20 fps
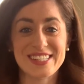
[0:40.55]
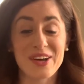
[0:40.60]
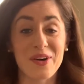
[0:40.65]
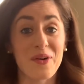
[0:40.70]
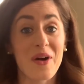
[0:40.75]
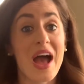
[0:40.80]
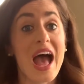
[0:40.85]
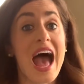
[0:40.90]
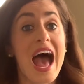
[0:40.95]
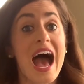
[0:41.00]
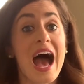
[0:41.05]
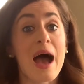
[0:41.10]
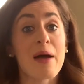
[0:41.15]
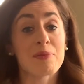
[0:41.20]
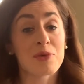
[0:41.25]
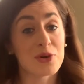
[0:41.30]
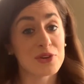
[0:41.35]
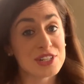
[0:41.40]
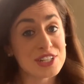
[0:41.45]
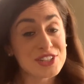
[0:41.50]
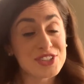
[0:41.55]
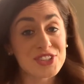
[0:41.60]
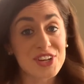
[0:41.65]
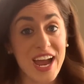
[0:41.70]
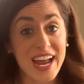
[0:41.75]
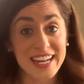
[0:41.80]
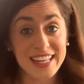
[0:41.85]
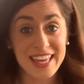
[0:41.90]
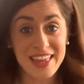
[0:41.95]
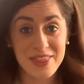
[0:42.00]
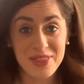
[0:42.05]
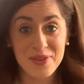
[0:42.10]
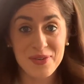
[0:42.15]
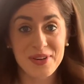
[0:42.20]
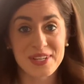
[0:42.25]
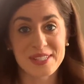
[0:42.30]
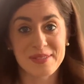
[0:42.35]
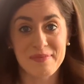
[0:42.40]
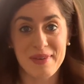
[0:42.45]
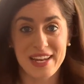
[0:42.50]
So I'm going to try to get
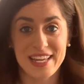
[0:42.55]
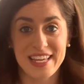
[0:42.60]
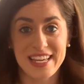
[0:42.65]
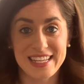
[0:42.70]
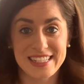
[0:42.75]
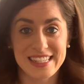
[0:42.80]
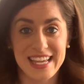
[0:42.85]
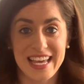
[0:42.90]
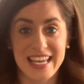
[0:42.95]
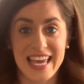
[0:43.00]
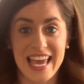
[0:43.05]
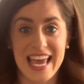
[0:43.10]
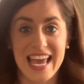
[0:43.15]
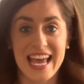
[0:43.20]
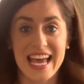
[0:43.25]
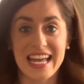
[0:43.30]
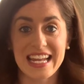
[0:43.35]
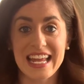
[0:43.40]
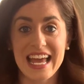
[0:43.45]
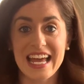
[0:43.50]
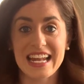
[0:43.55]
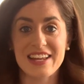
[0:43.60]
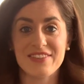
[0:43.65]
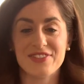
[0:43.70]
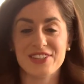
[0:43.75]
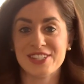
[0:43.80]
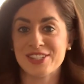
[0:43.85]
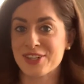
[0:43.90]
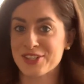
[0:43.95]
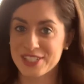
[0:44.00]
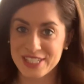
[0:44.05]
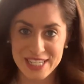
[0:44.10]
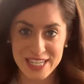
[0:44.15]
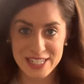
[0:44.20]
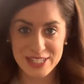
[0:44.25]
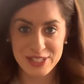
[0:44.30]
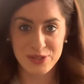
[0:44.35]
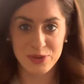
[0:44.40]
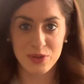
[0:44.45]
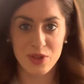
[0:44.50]
through as many as I can, and if it starts to
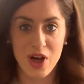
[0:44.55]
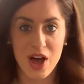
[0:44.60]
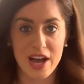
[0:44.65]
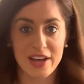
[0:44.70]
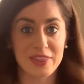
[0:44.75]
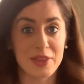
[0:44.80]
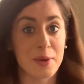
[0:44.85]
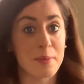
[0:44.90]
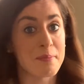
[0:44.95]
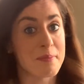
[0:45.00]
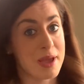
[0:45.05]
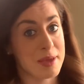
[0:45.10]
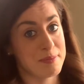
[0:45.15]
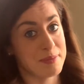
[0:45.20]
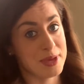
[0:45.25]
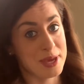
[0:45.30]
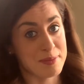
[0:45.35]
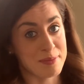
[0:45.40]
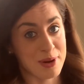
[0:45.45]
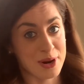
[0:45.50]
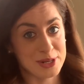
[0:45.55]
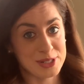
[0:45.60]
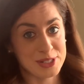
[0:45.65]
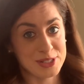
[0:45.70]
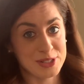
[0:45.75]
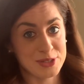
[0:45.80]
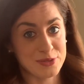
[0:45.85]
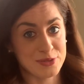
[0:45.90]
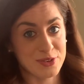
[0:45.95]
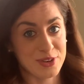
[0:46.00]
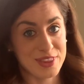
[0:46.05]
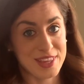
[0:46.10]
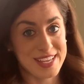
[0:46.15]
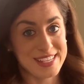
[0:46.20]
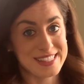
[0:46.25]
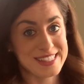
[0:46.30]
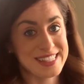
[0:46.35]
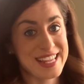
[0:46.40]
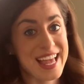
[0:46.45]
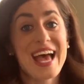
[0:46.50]
get too long, there might be a part 2 for this.